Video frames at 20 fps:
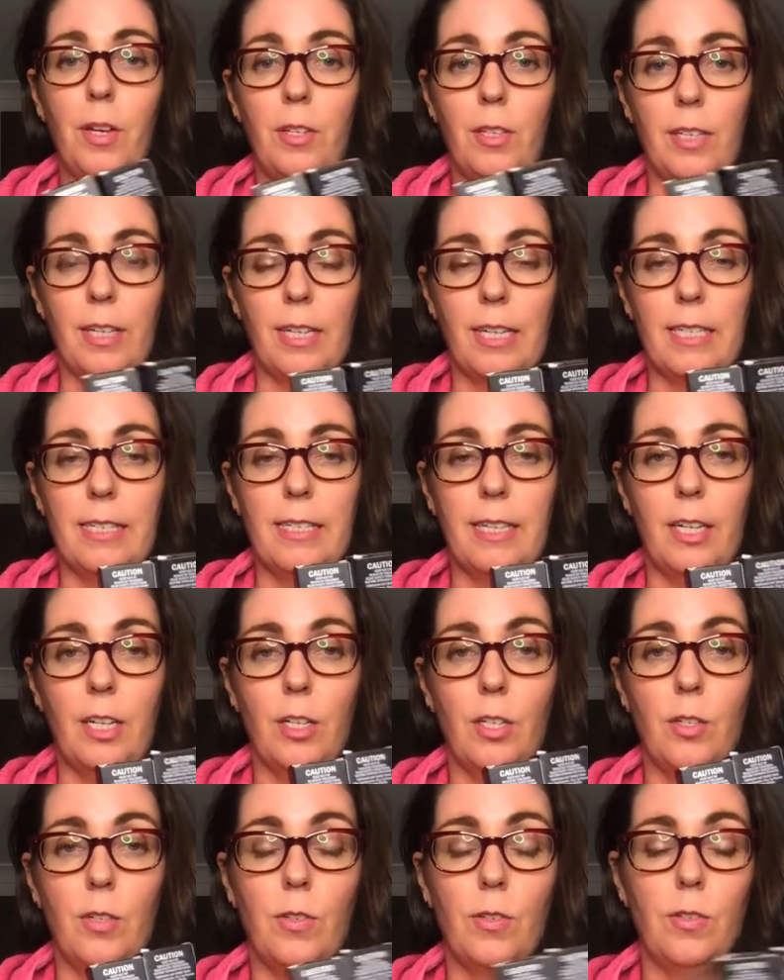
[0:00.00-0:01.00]
Like I said, I
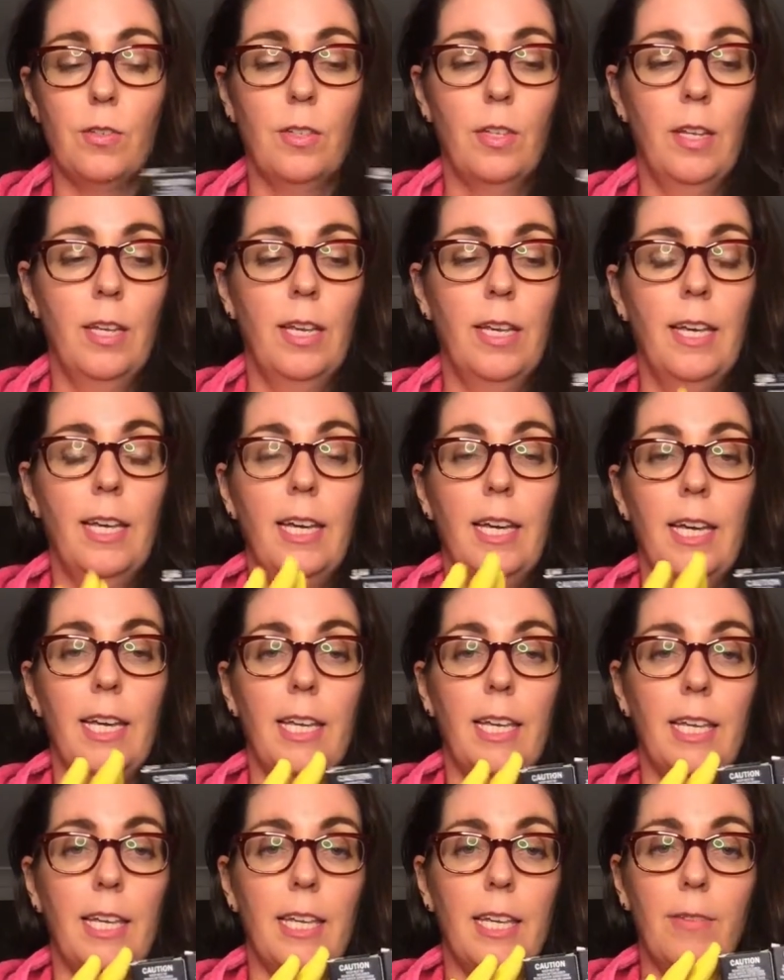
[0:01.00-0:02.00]
use,
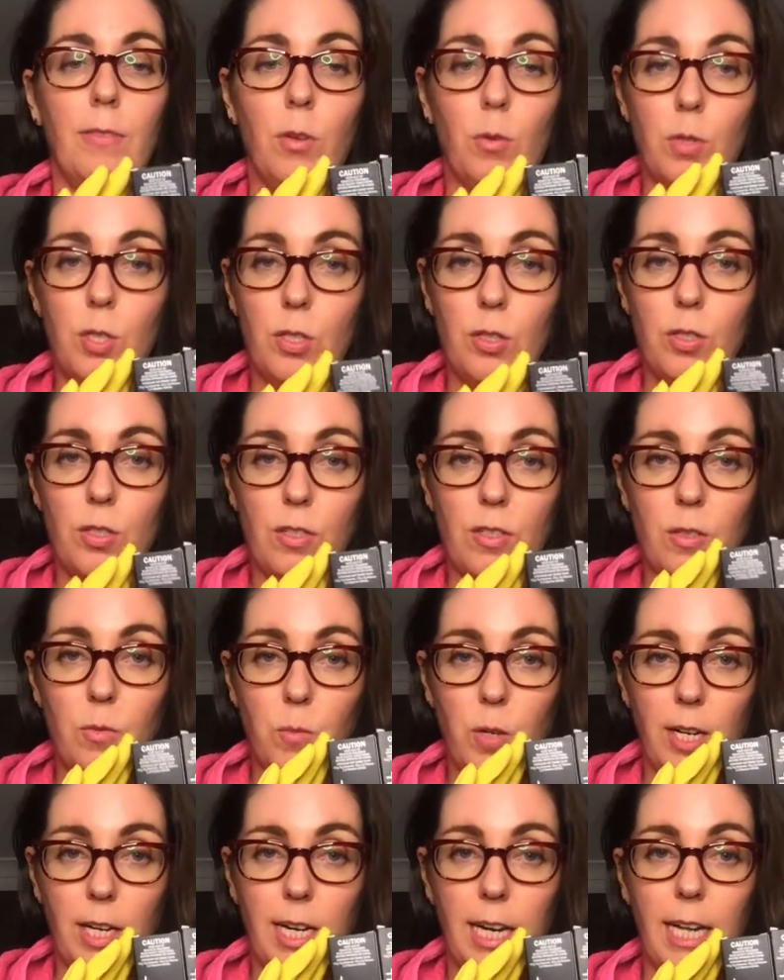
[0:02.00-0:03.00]
if you were just using
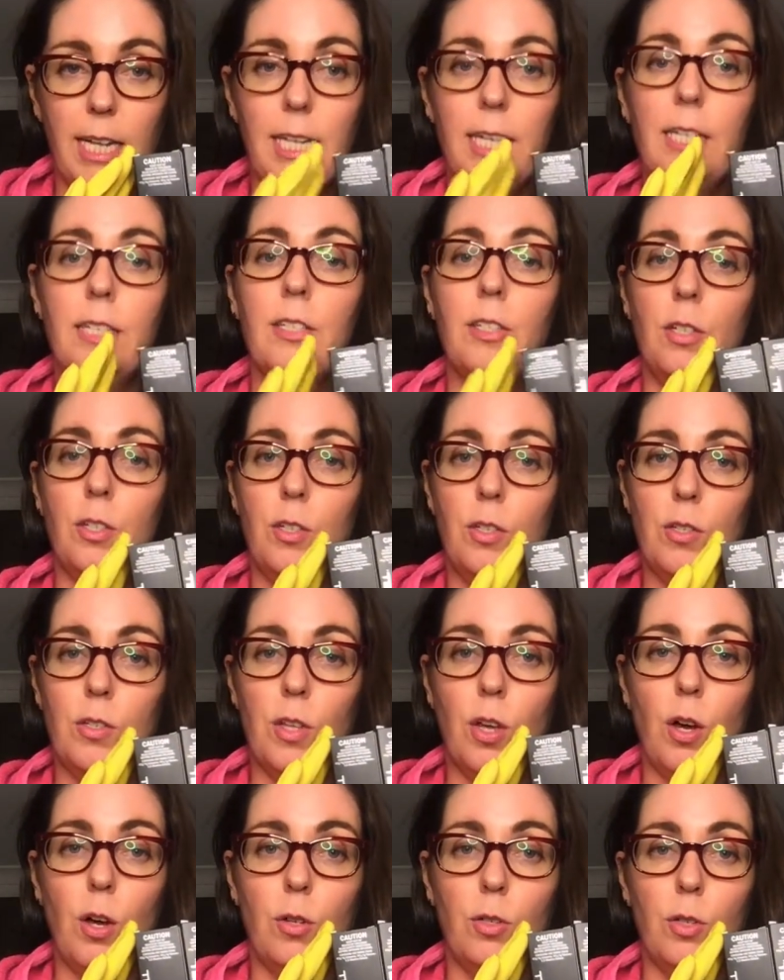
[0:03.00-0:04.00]
one colour, you'd use the
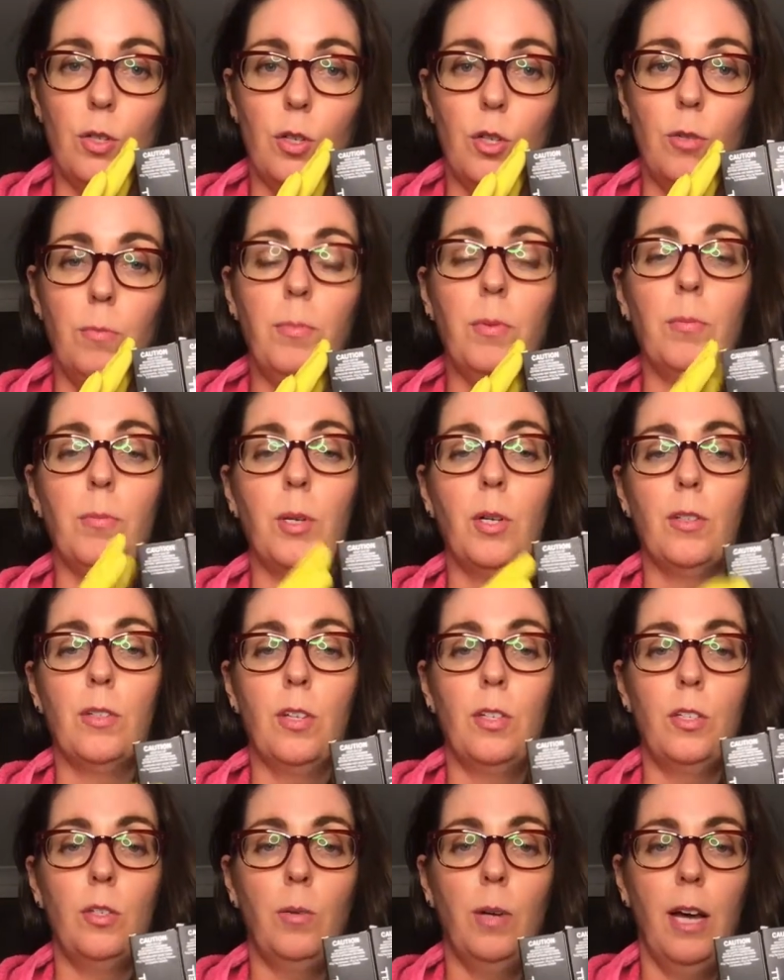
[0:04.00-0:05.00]
whole tube, but because I
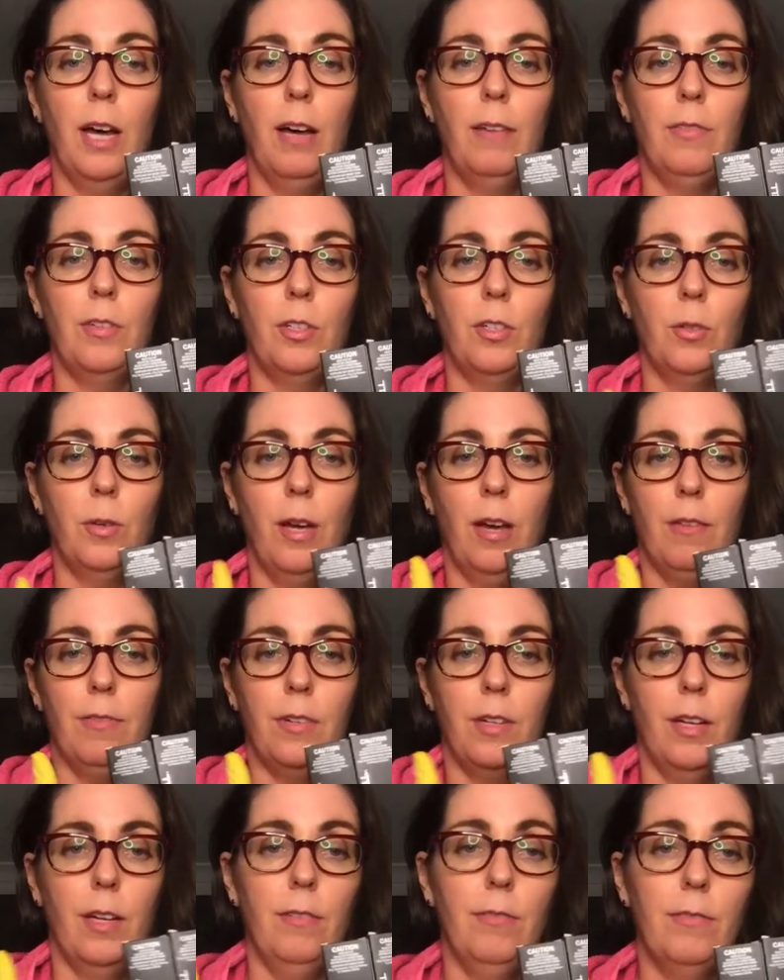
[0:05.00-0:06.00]
do half
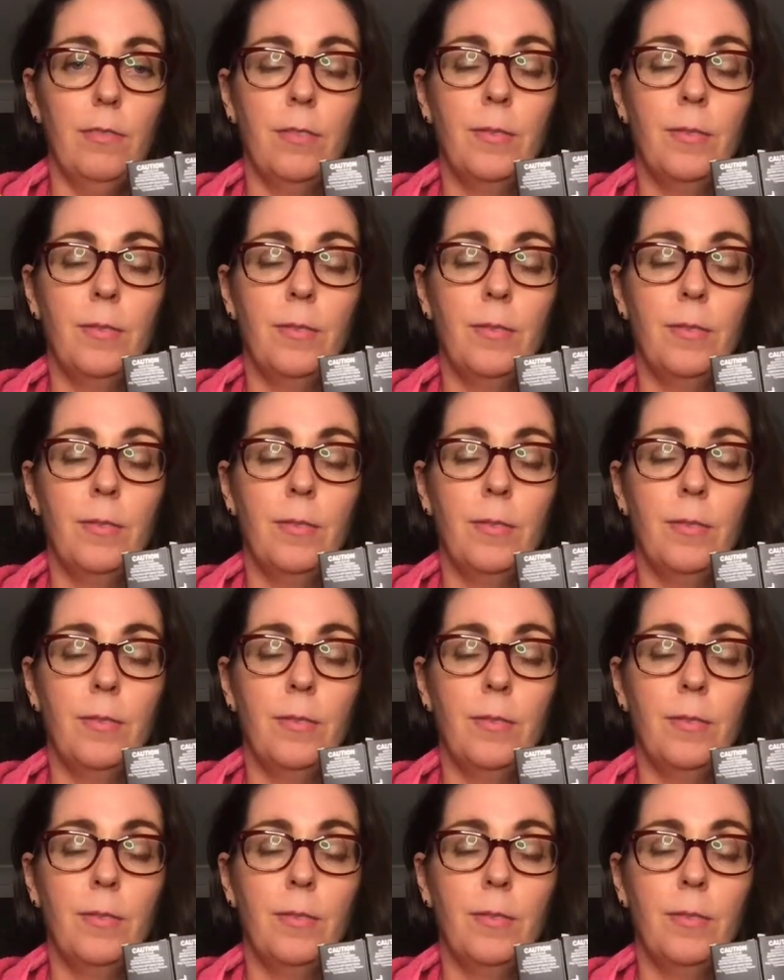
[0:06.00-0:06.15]
and half.